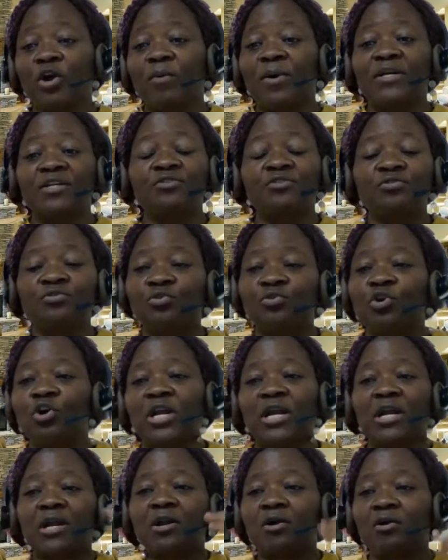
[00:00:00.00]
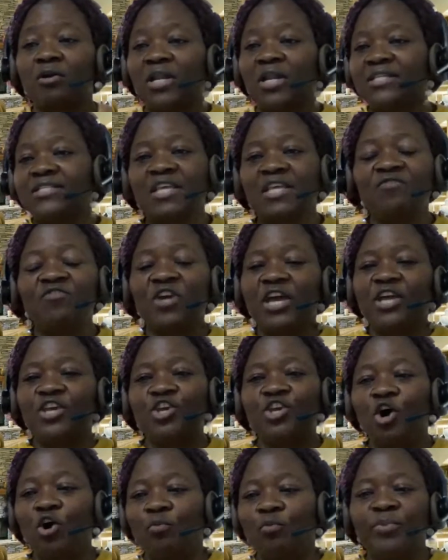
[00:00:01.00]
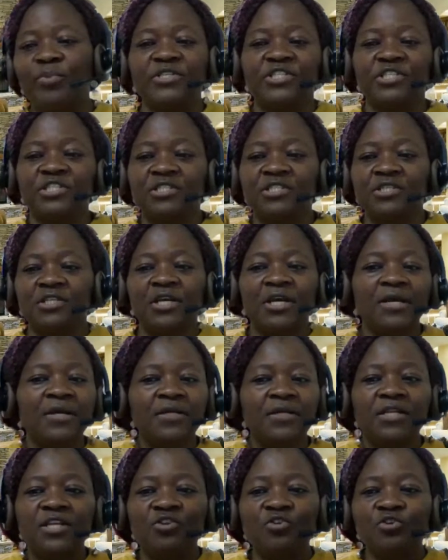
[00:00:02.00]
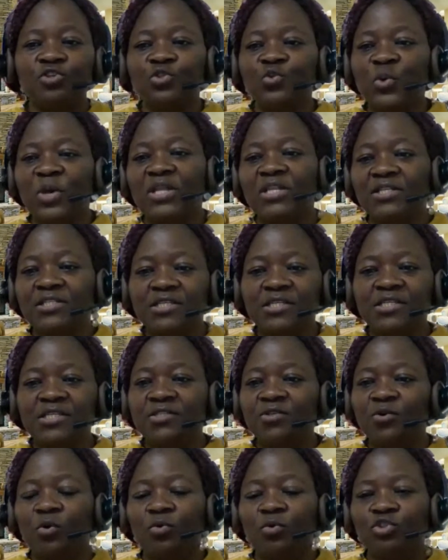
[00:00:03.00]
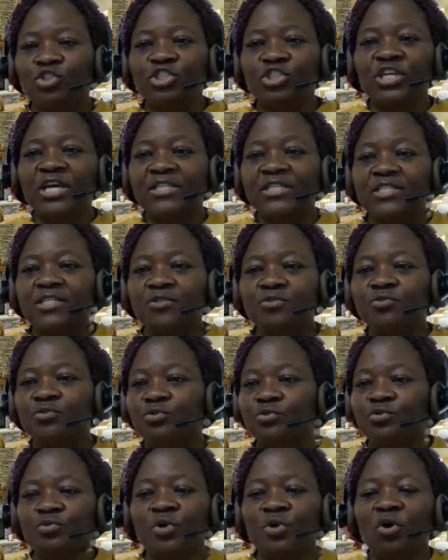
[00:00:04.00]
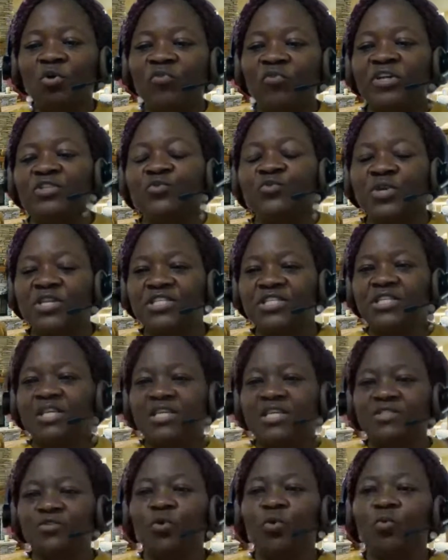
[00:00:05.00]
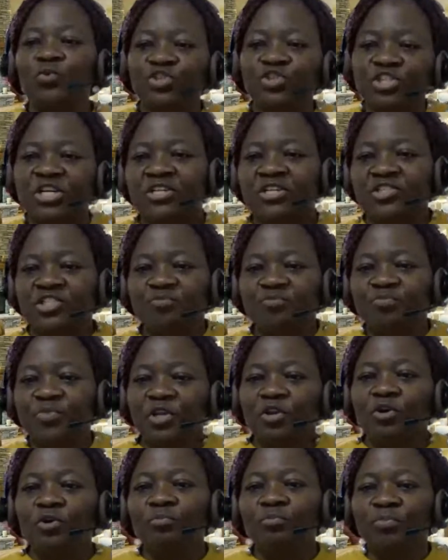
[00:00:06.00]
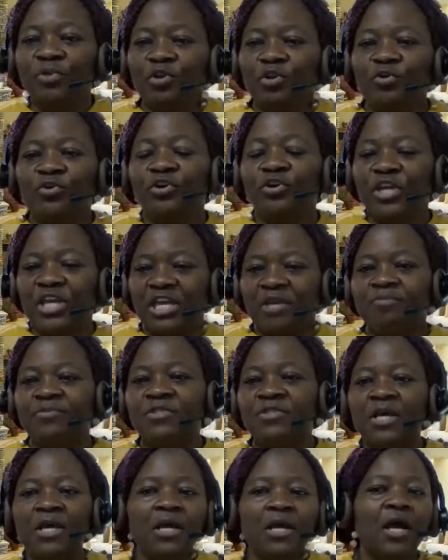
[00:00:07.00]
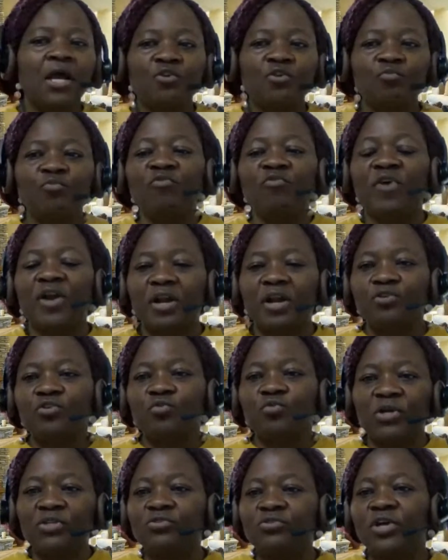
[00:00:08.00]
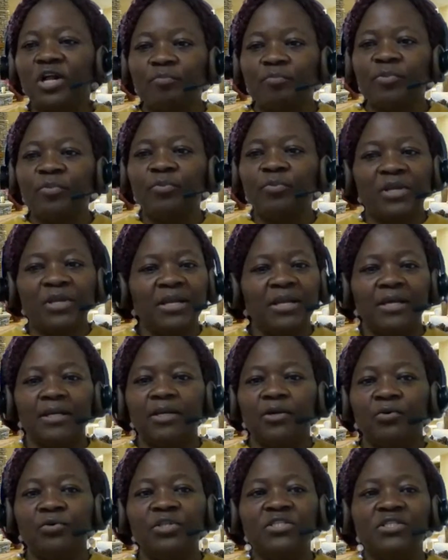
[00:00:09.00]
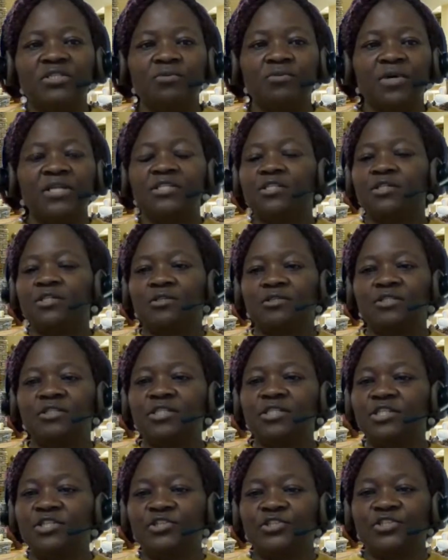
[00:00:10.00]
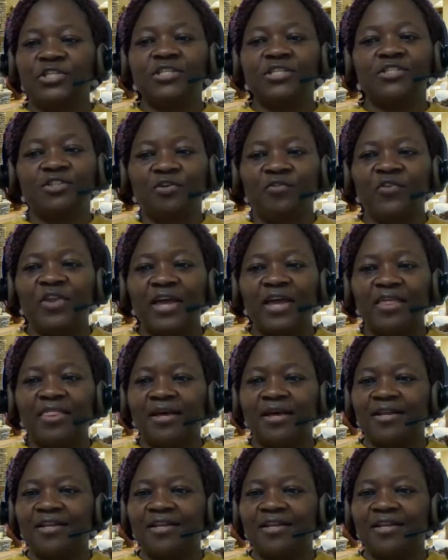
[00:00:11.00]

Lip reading: and run around. Let's say if you're a young person in your 20s, or just getting to over 20 years old, with trousers below your hips, and you move around, you want to help people, they're like, no, this one is not serious, and stuff like that.